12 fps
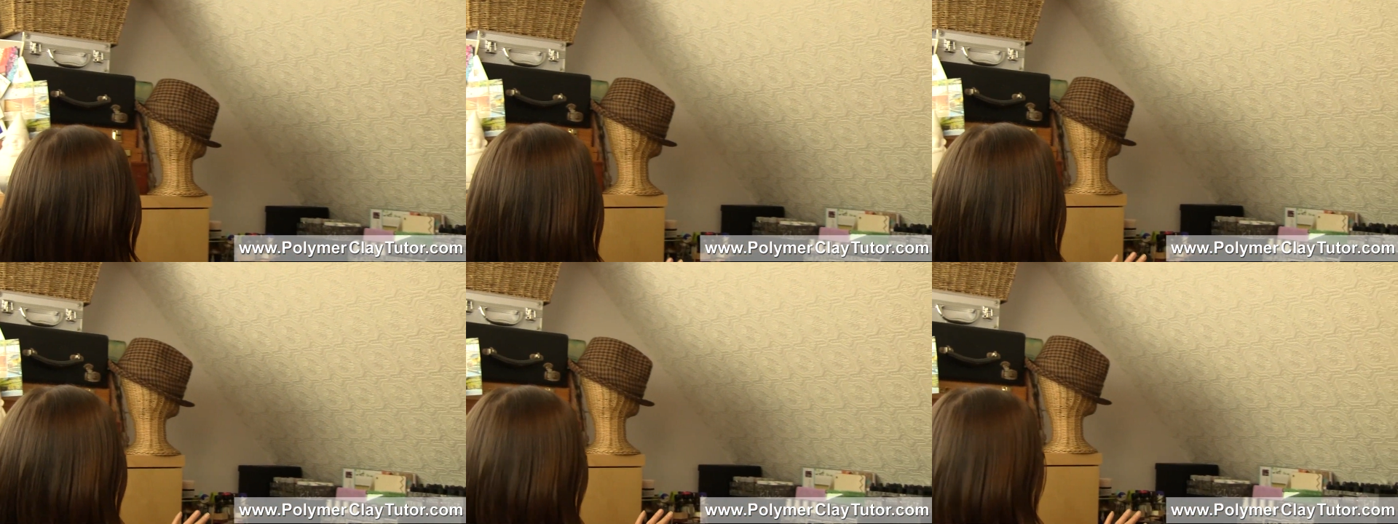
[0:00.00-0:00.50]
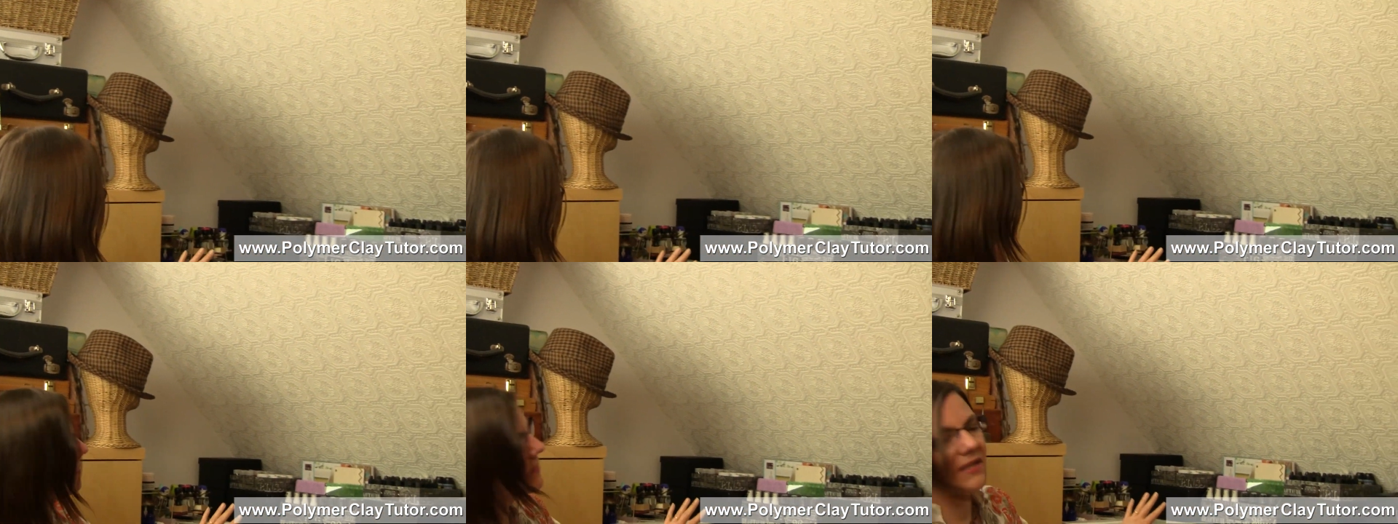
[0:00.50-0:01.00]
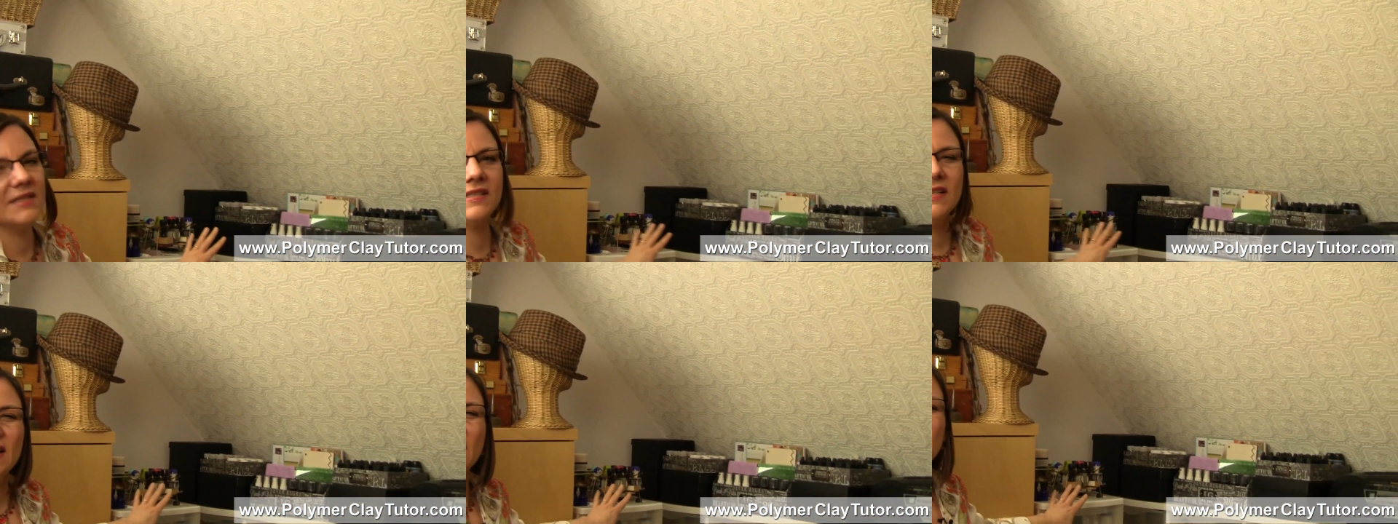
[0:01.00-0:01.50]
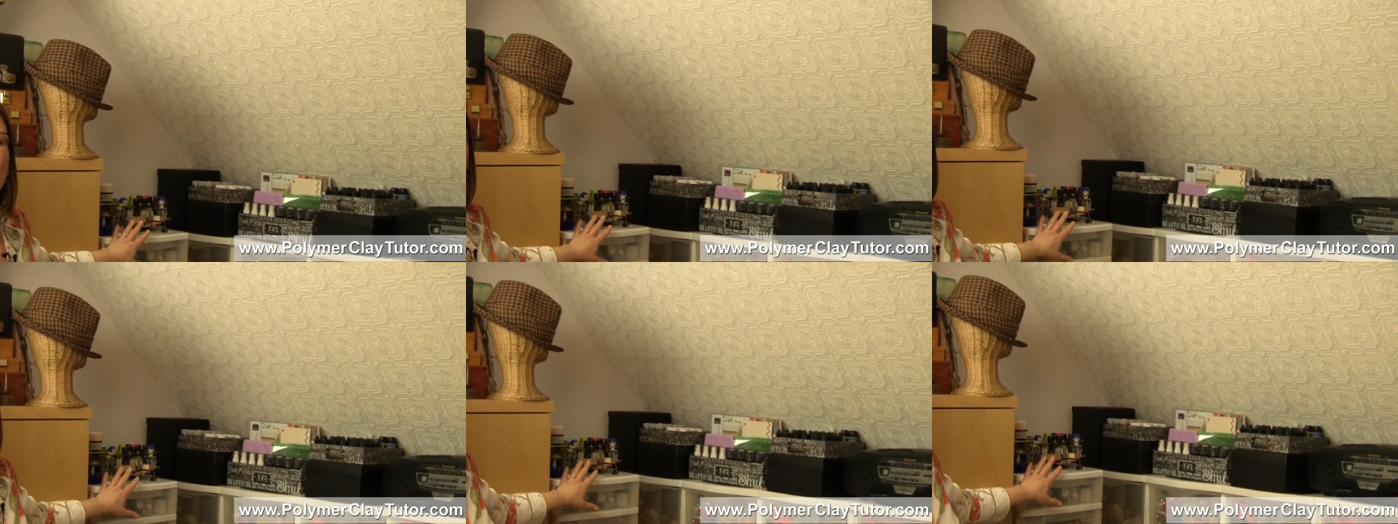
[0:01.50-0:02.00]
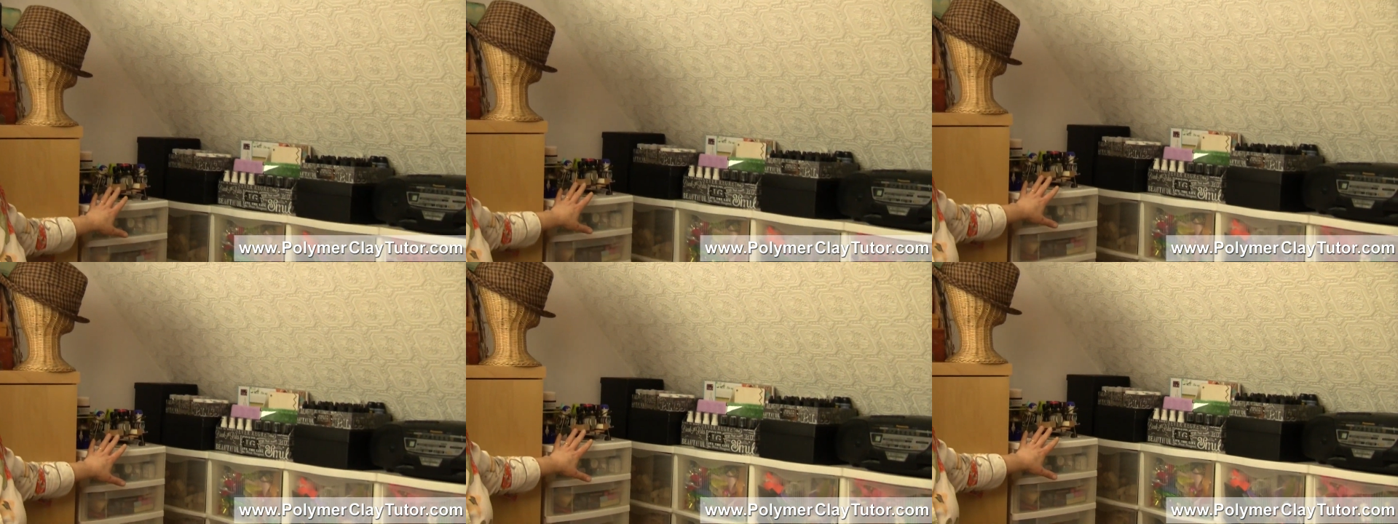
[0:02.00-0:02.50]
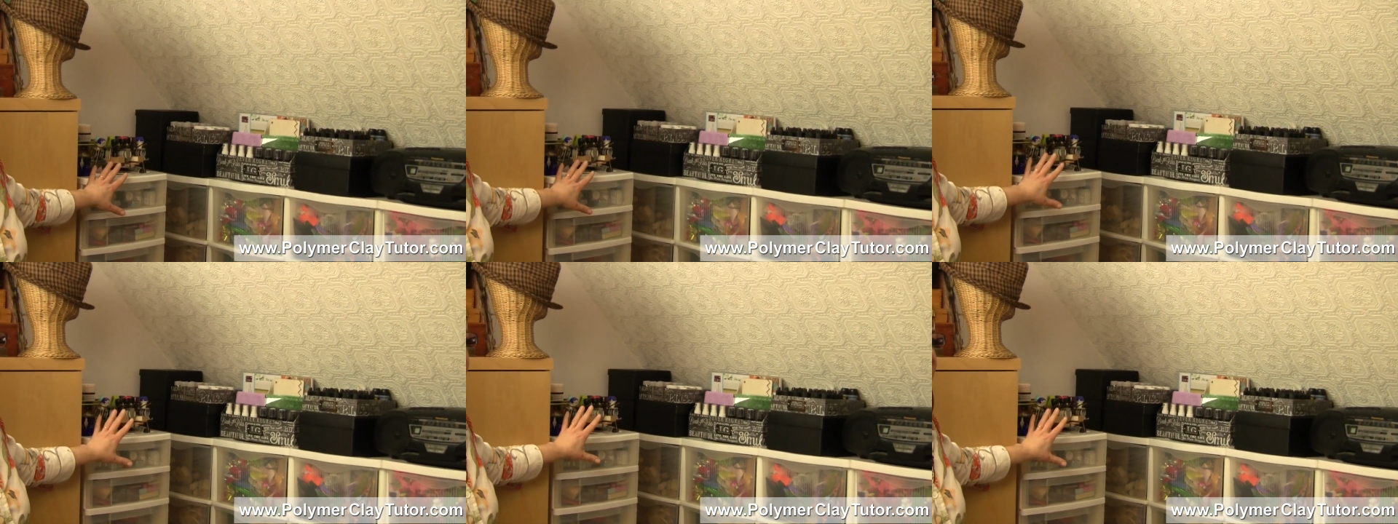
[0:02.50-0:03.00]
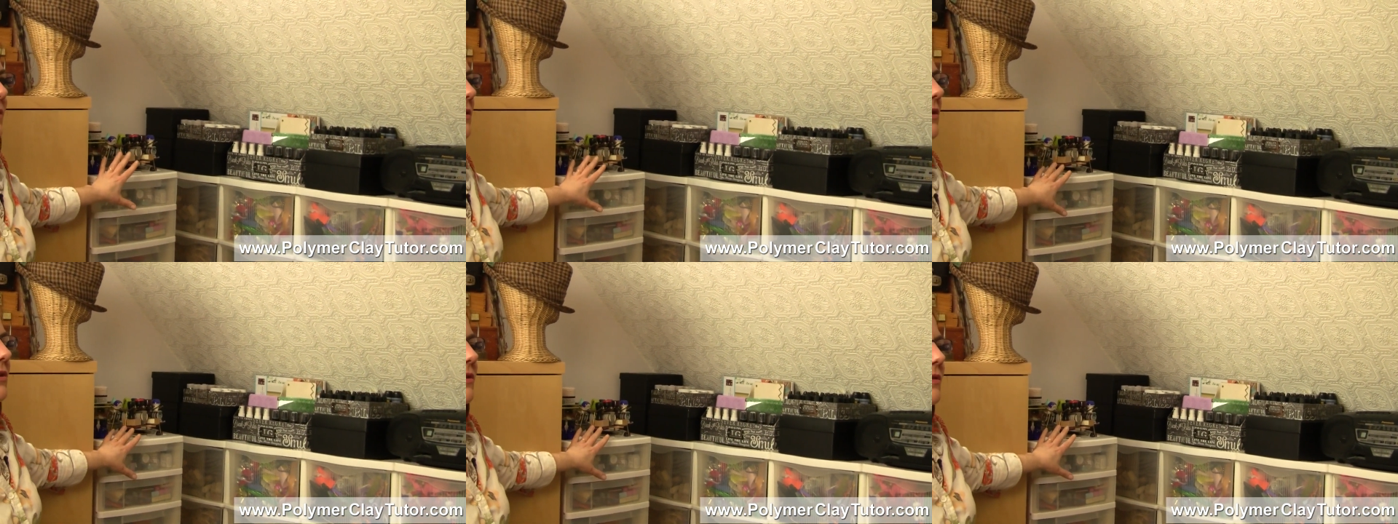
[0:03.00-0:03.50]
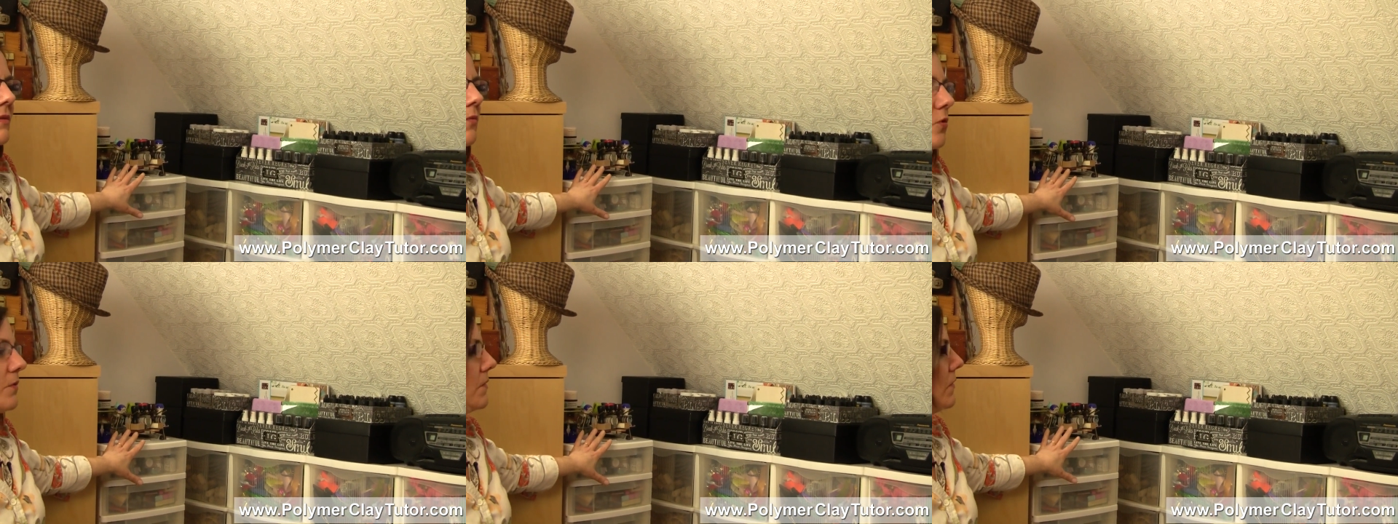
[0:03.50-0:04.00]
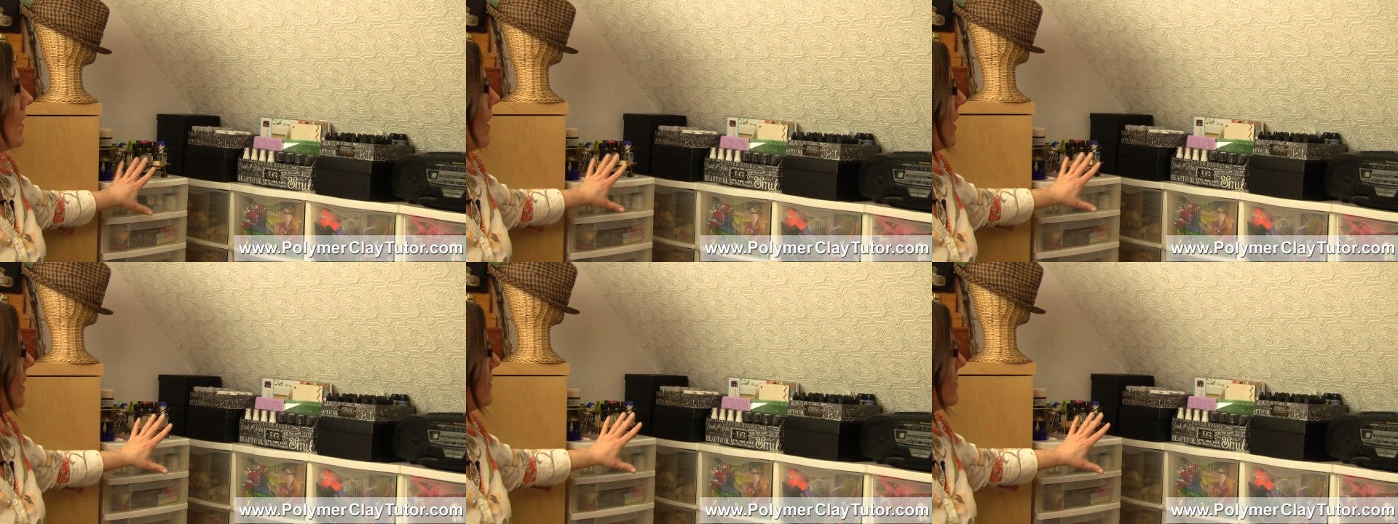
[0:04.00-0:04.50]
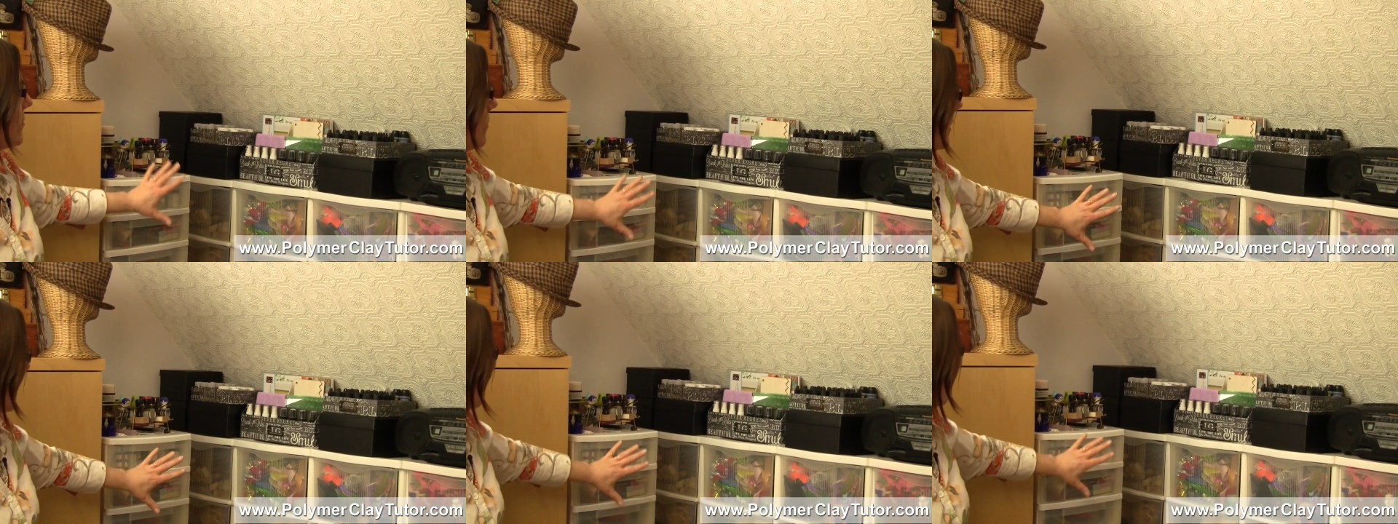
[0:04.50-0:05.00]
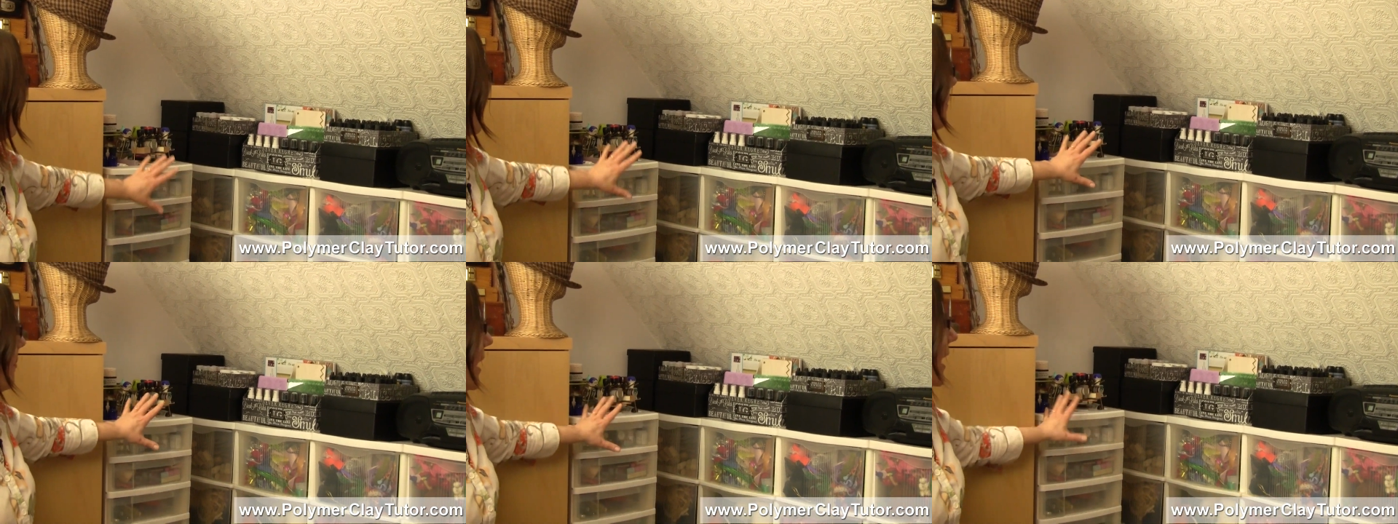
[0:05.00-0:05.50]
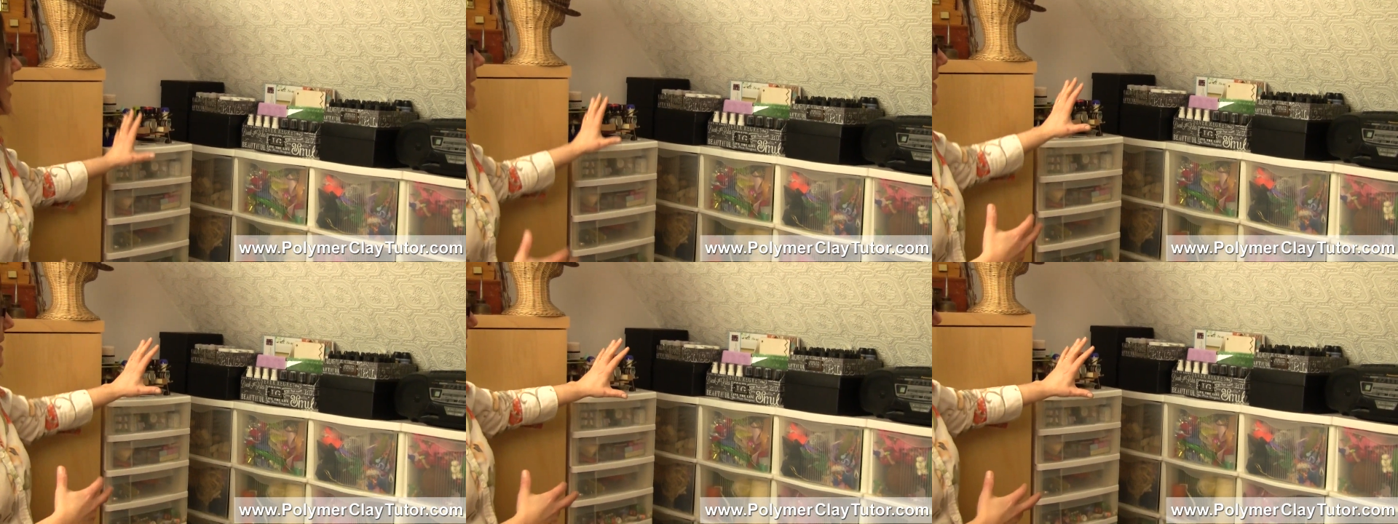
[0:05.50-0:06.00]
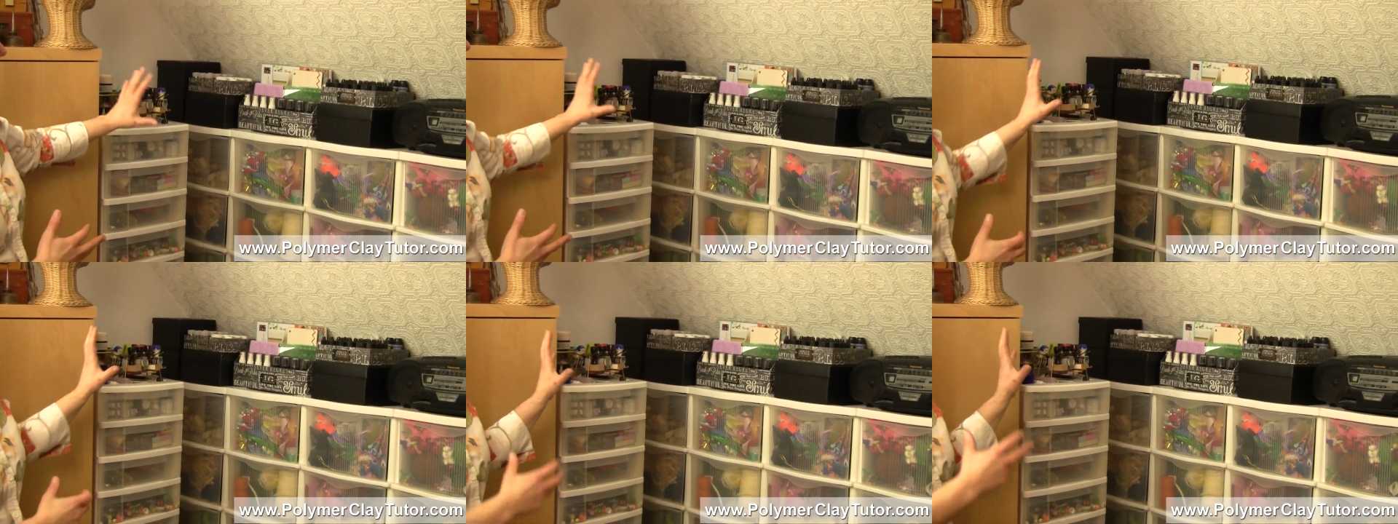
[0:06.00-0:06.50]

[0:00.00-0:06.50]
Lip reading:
Nobody's mouth can be seen.